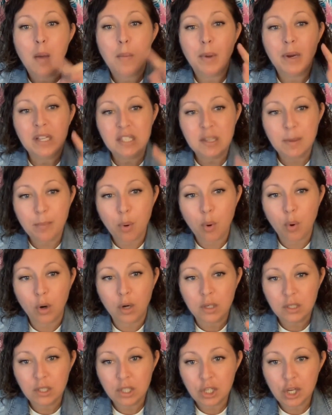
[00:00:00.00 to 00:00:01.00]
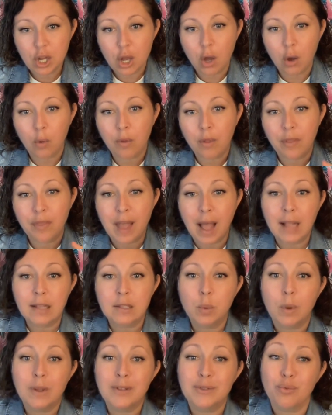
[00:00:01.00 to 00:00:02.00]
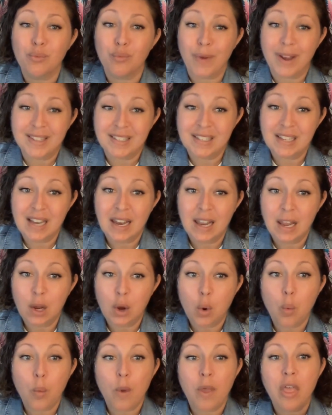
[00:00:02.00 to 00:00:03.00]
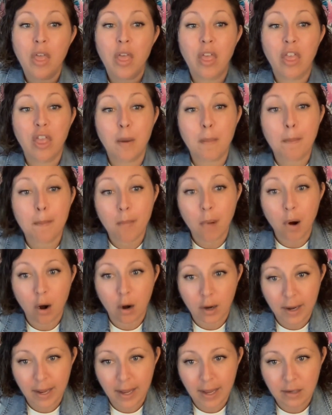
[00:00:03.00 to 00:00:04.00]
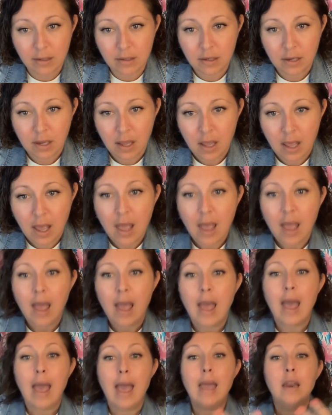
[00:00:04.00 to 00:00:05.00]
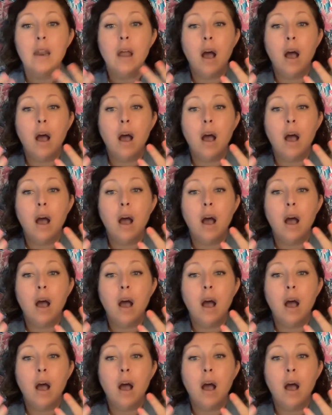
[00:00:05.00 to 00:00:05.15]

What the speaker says: But it's important to know that that's what's resonating with the market and